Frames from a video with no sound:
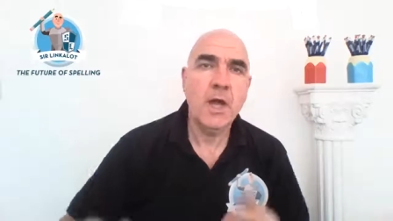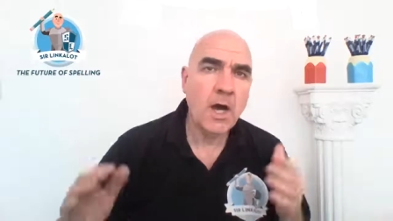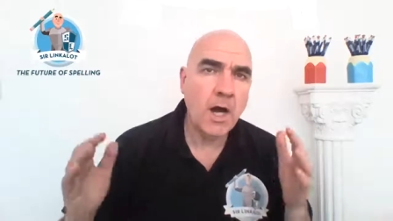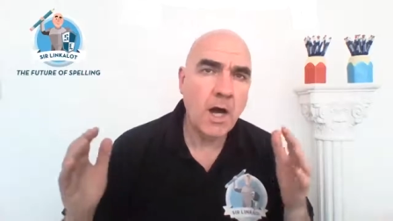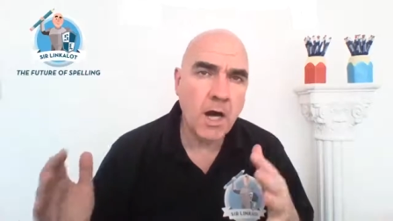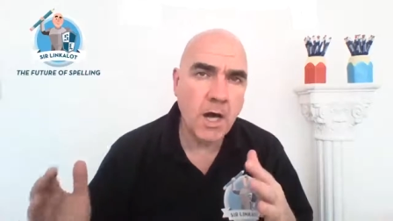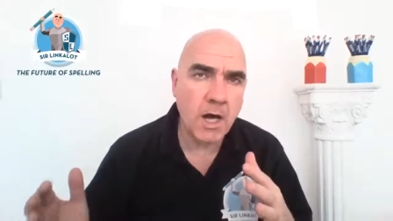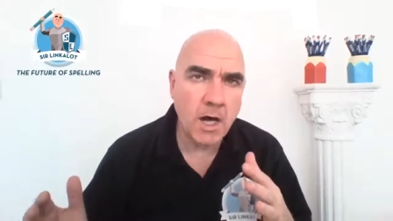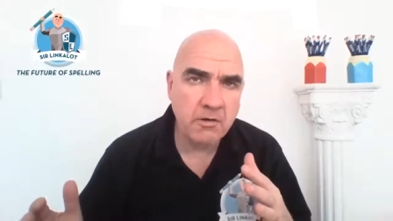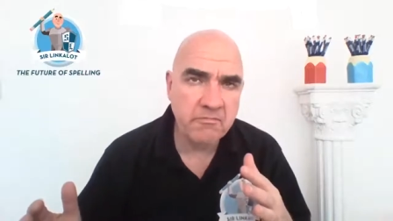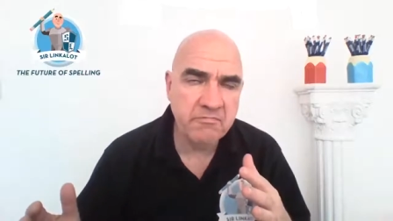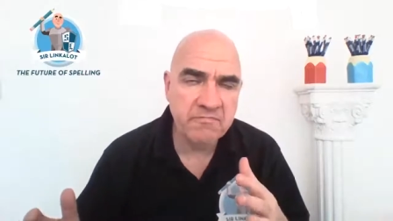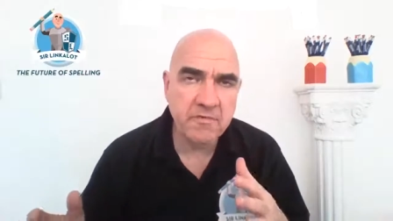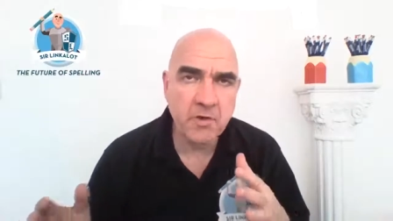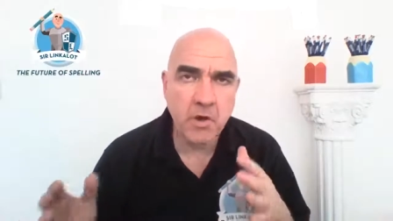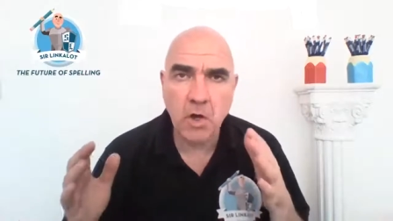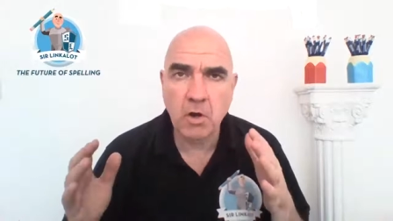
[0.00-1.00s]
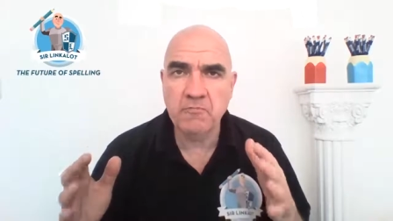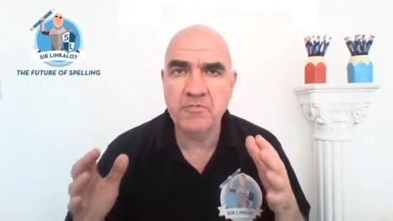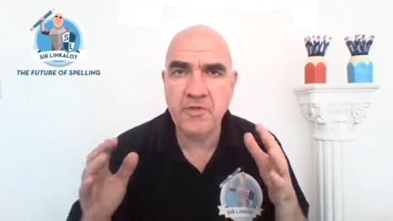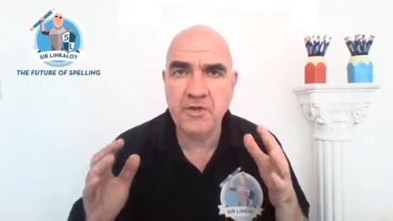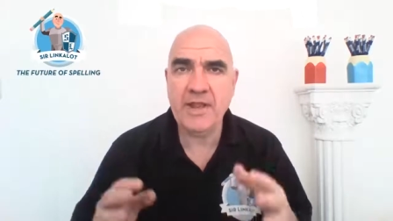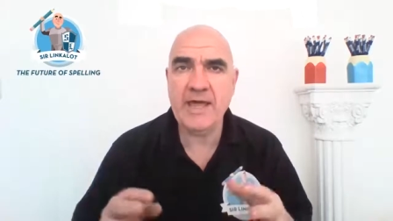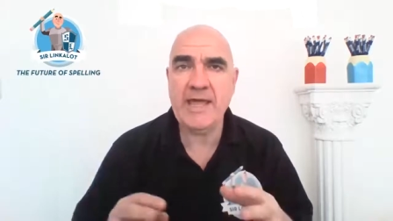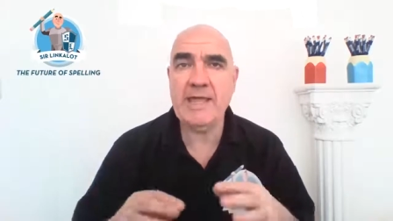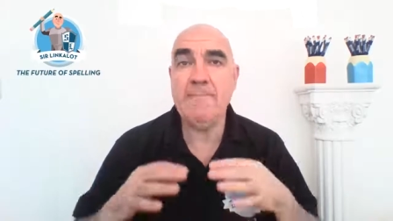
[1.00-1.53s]
Half of the
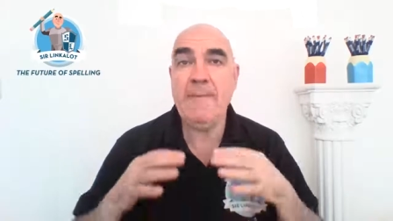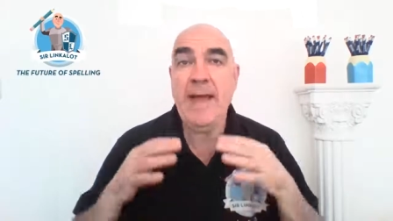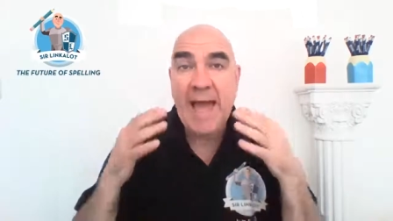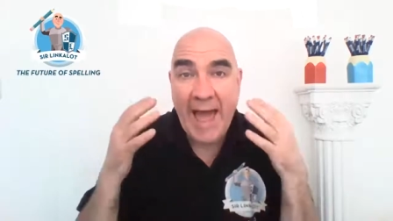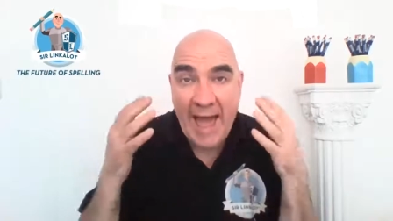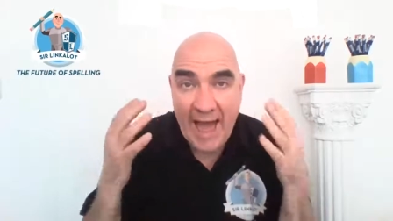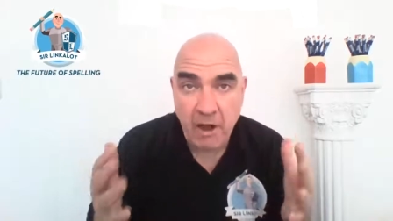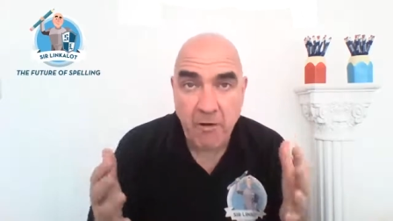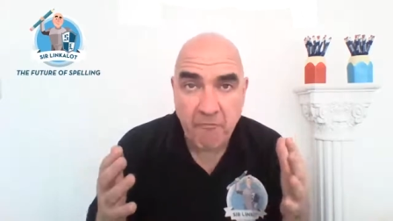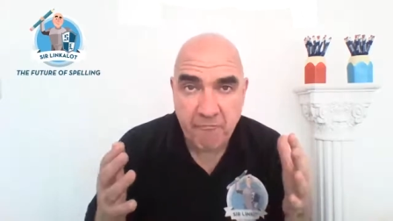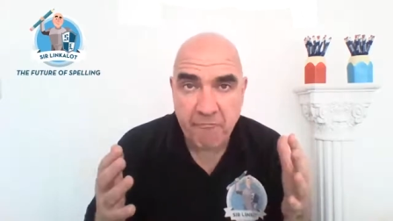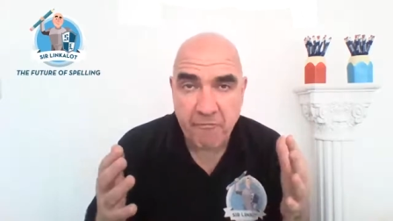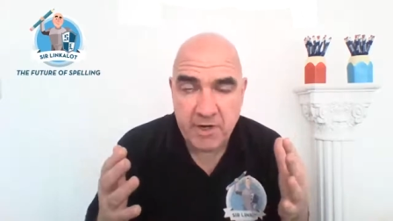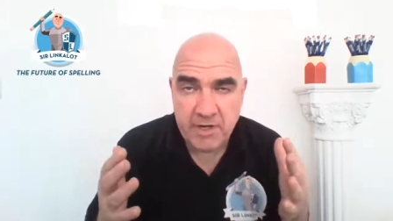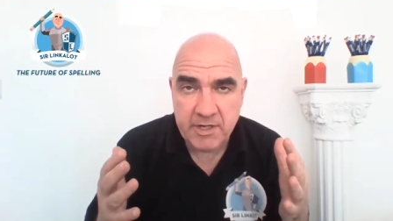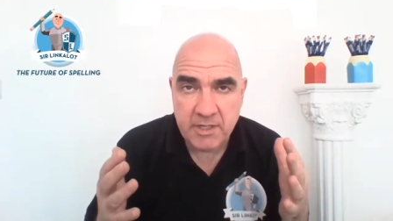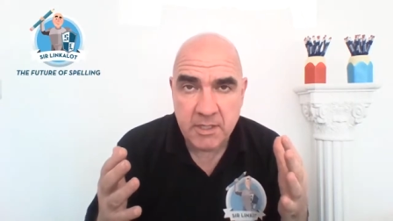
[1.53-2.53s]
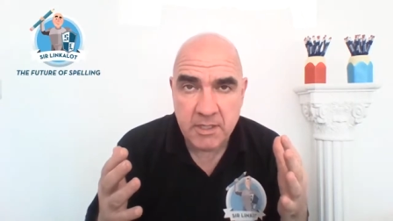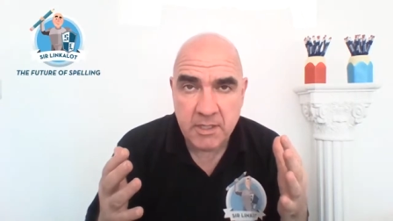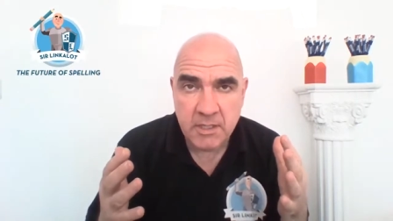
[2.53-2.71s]
name Alfred.